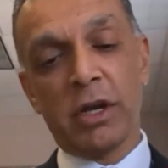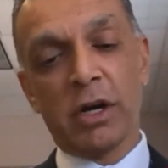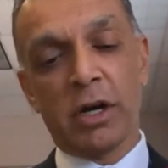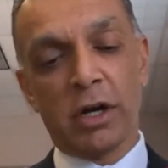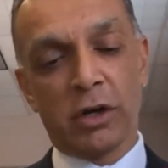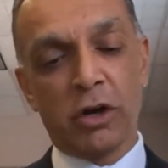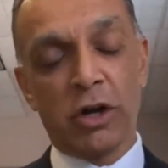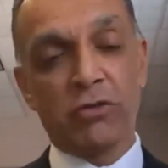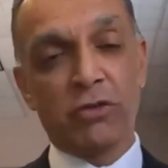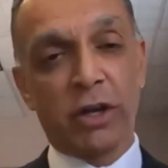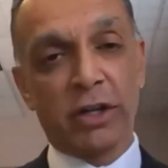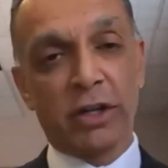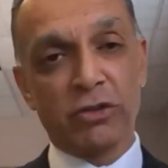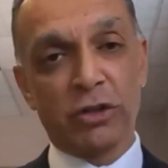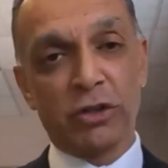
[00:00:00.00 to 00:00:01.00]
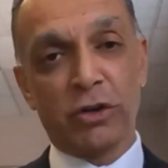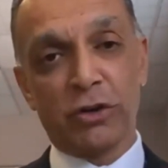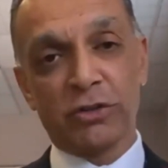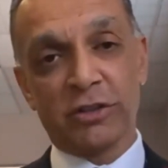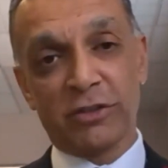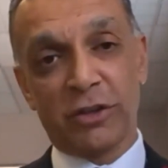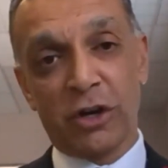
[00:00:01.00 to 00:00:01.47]
uh, contract actually
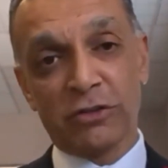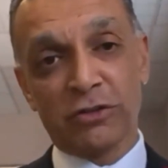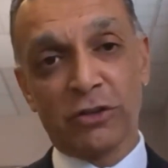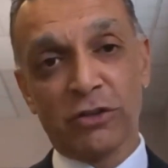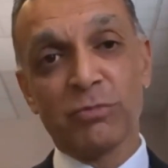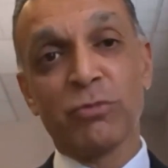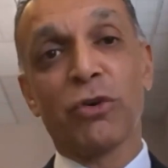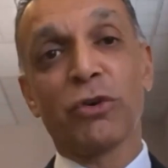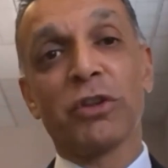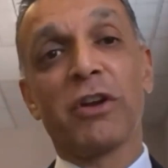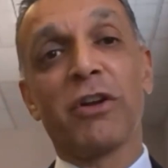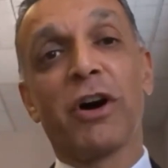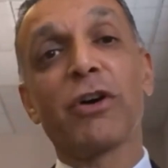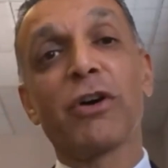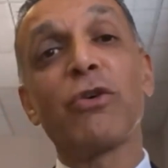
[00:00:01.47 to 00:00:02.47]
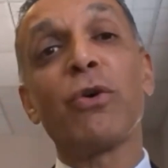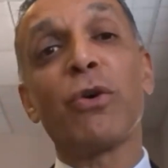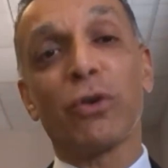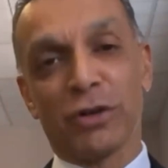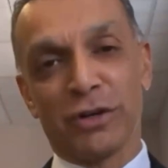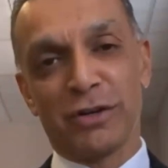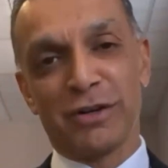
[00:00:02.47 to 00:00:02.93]
cost cost us more than our
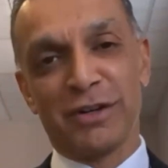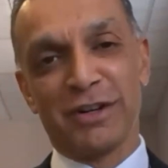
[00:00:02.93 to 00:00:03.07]
core,